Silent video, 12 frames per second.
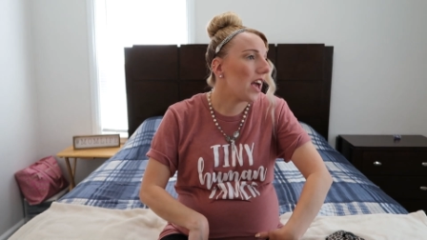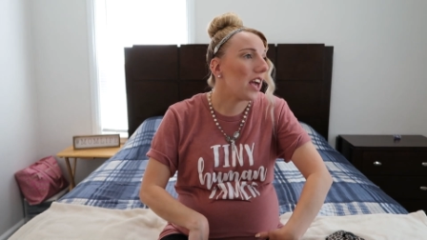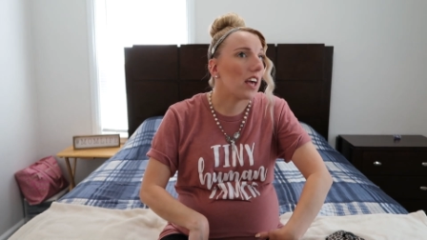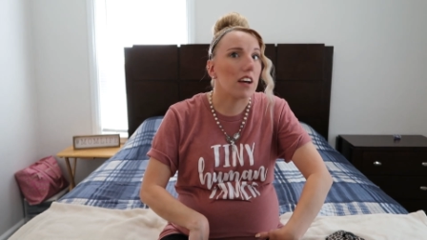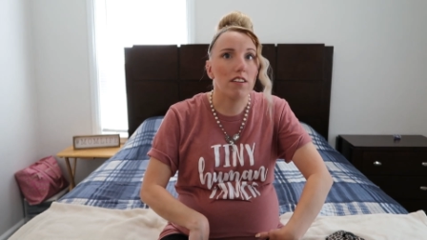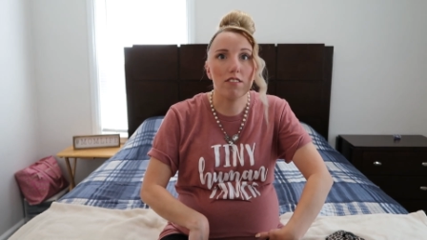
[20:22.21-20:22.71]

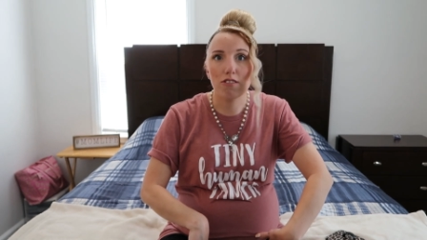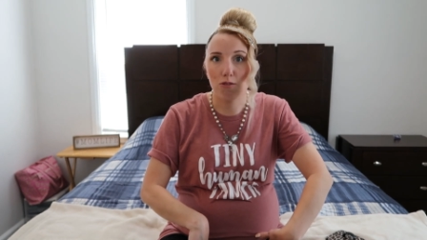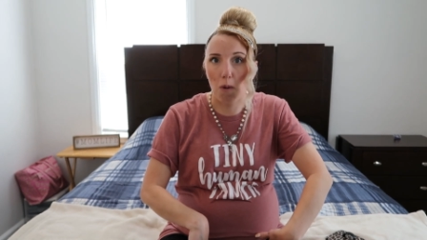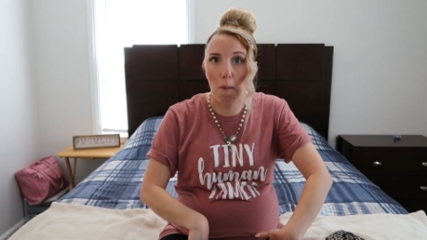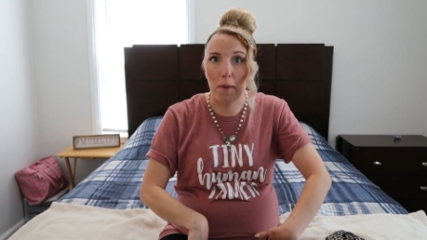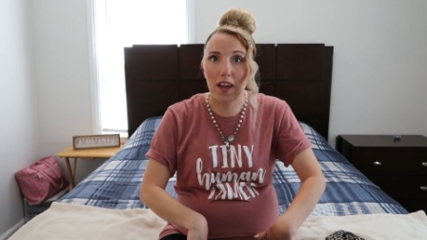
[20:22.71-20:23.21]
and
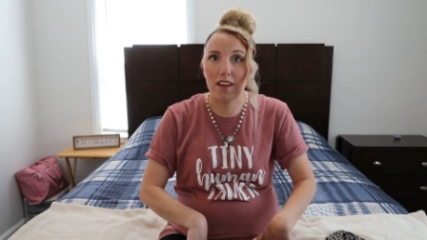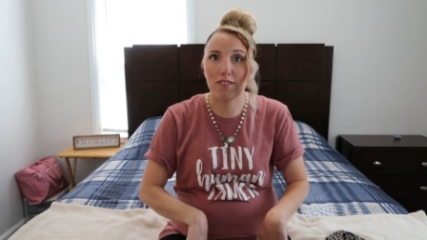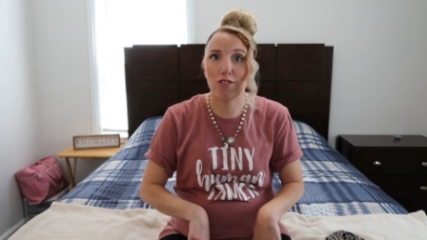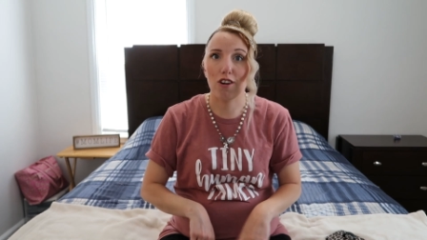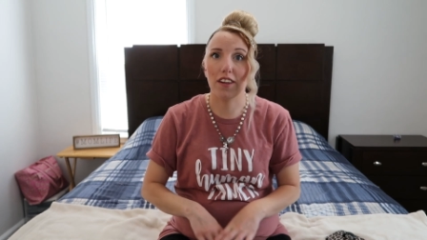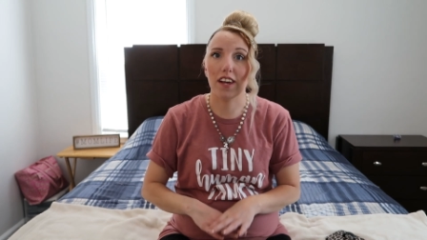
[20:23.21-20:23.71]

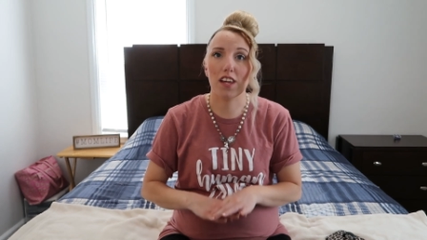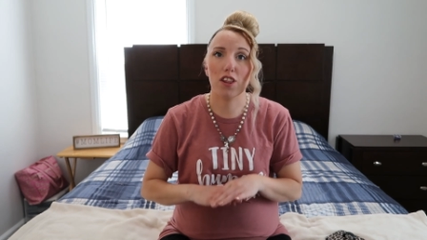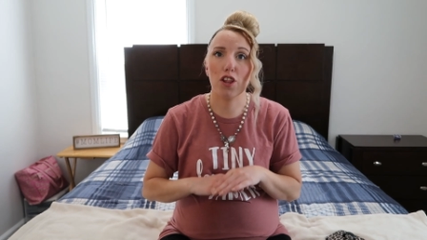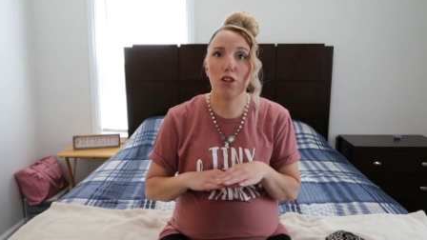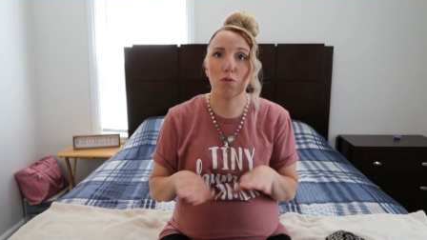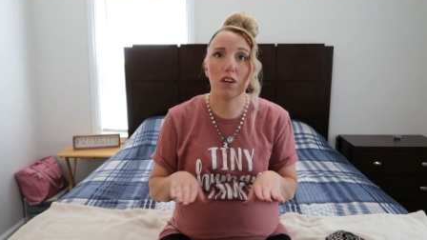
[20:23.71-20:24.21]
sweatpants are like
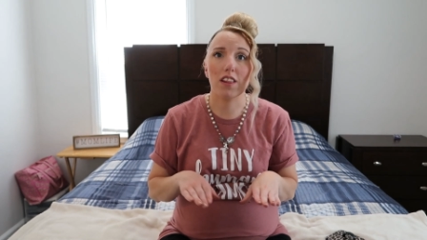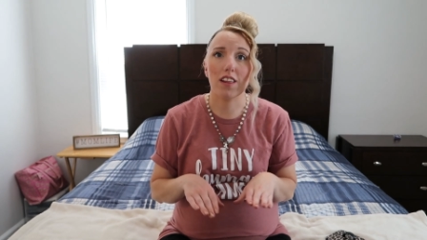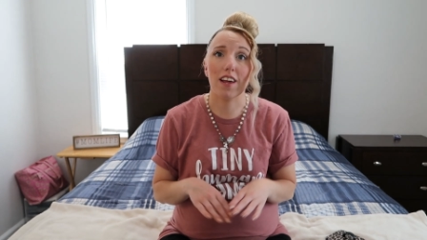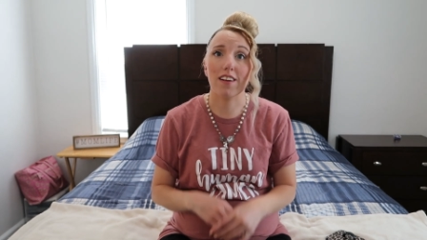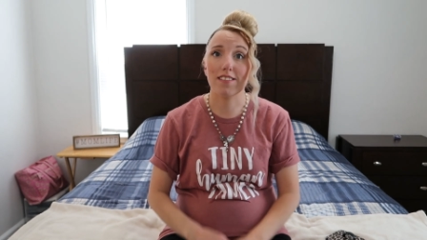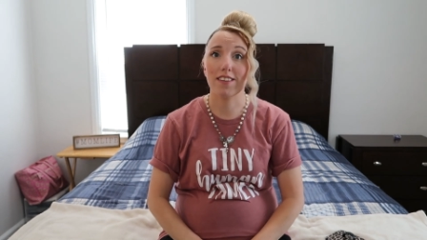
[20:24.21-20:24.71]
the three
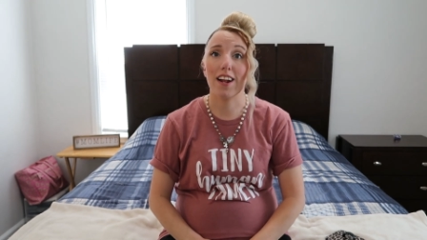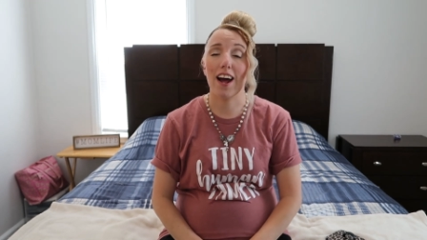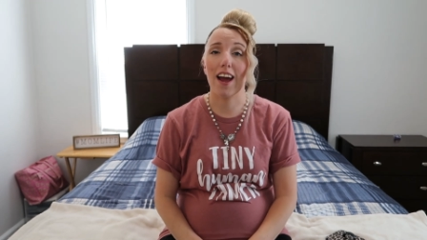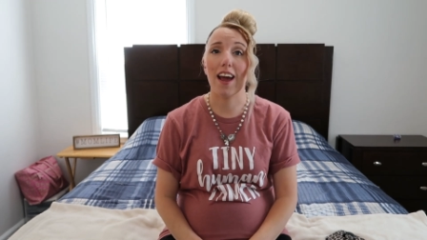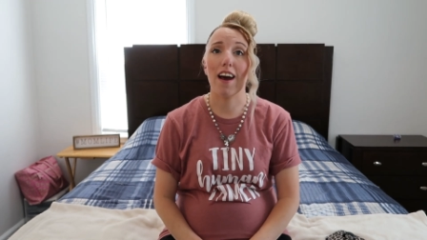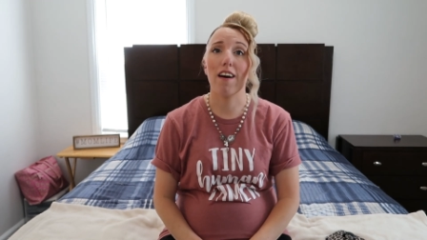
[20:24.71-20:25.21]
things that
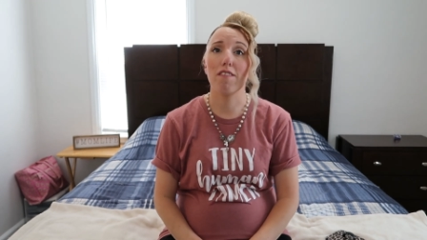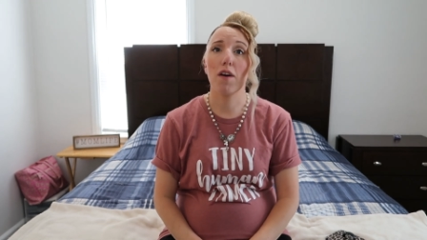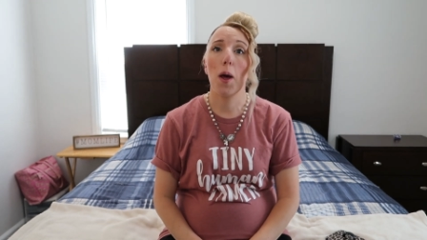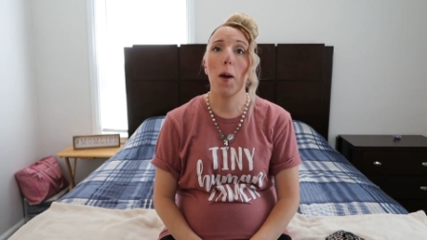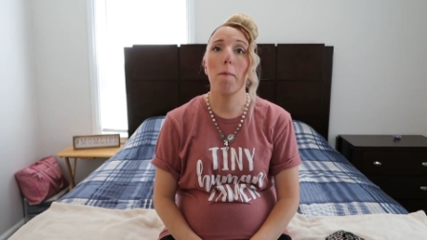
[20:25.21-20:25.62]
I have